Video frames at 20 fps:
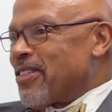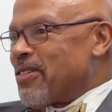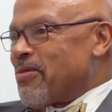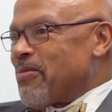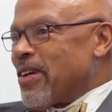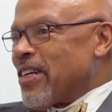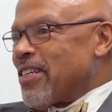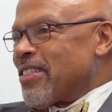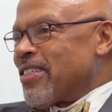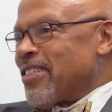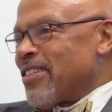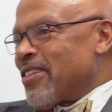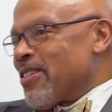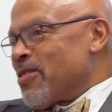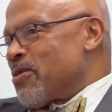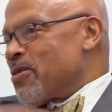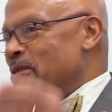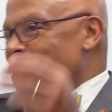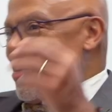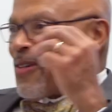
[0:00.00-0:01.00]
in
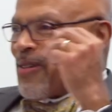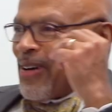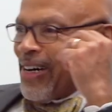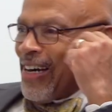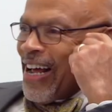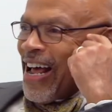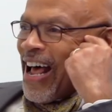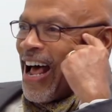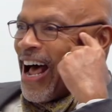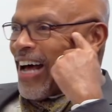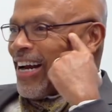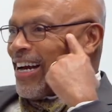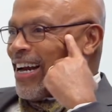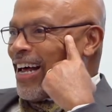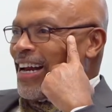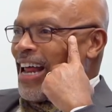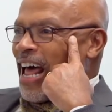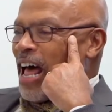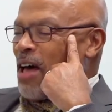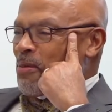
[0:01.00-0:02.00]
medicine, how'd
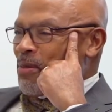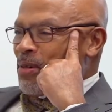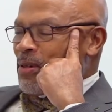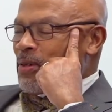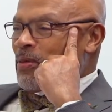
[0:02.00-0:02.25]
that happen?